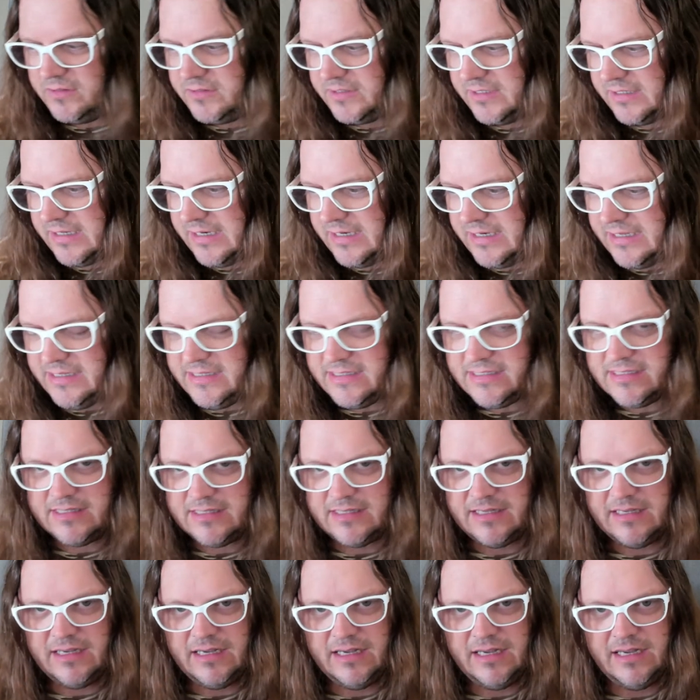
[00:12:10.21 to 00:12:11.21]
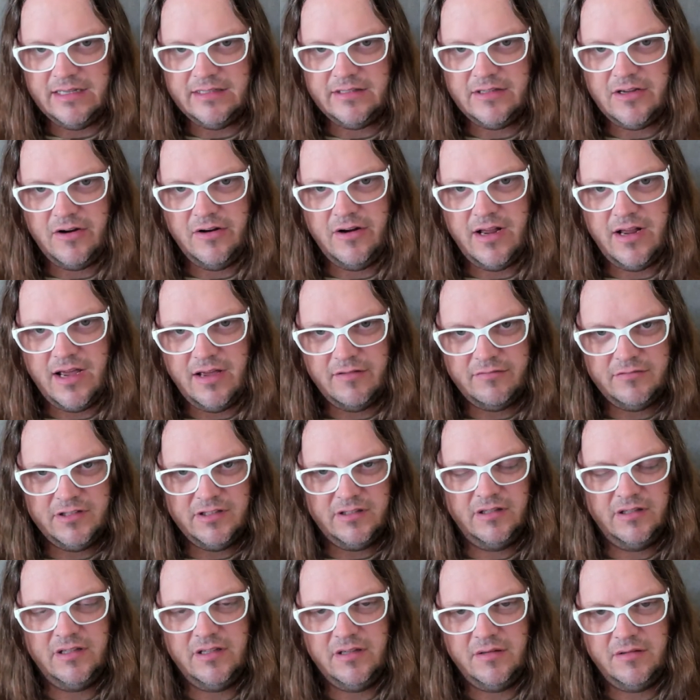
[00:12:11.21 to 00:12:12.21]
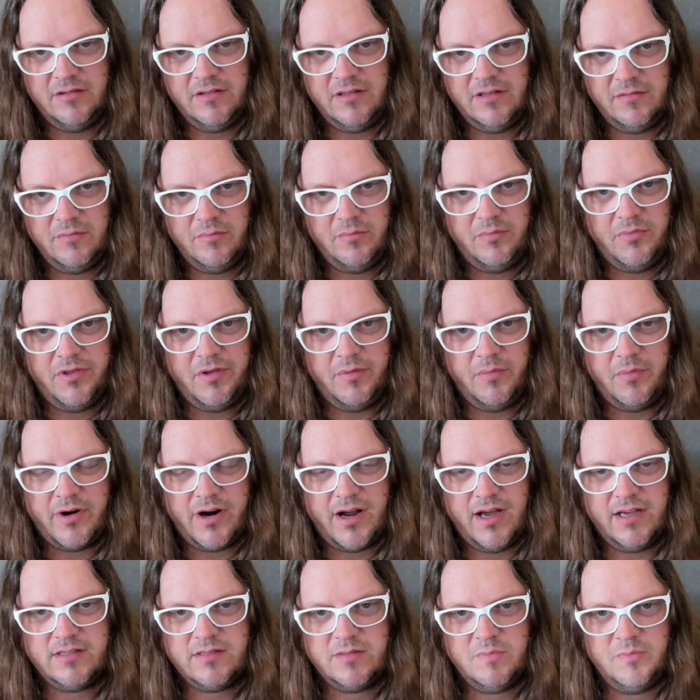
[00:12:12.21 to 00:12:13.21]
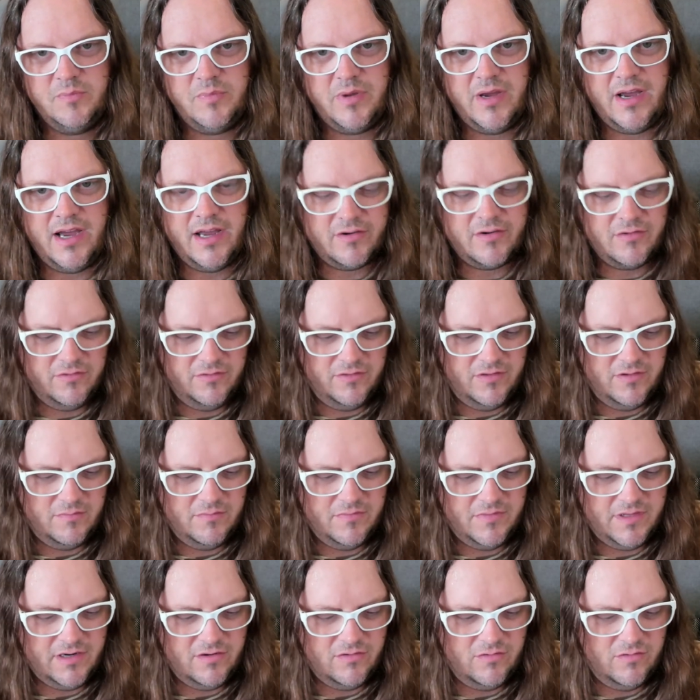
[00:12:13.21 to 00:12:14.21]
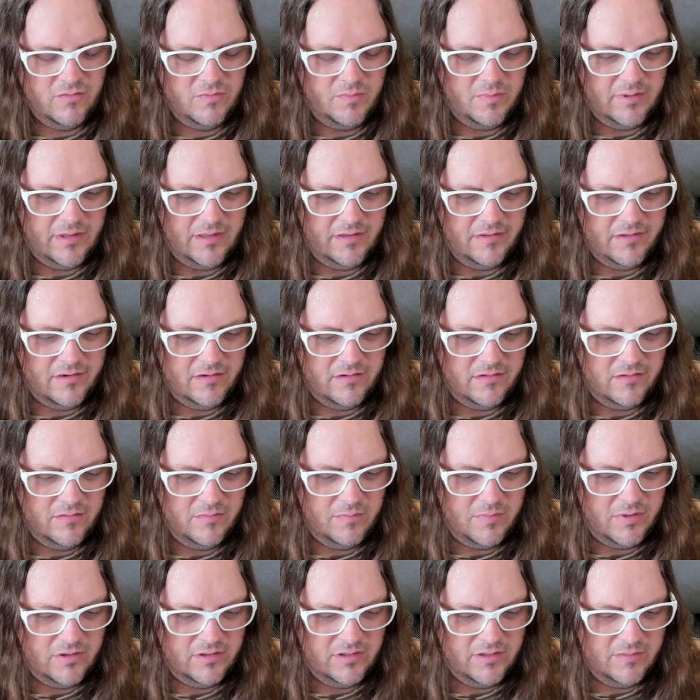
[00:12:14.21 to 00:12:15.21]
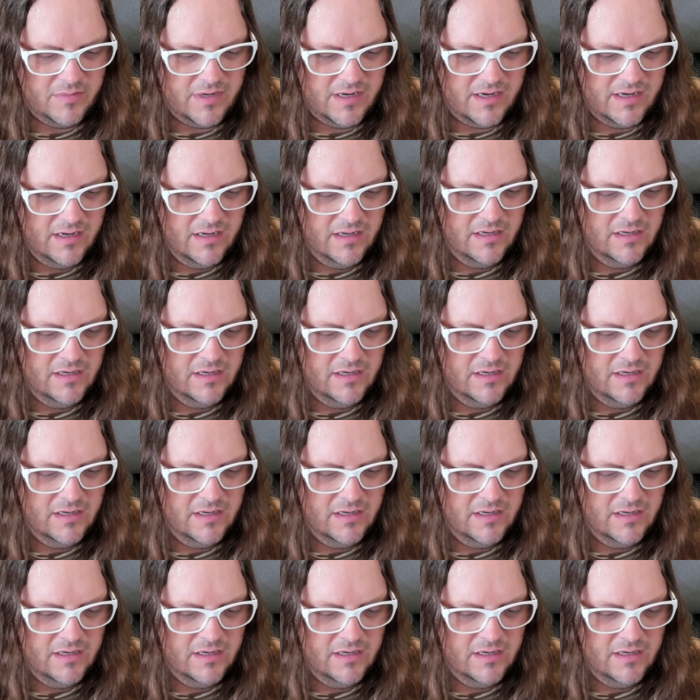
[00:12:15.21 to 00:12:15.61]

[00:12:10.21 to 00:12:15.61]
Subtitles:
The cleats don't have the brass part on them. They're all polymer.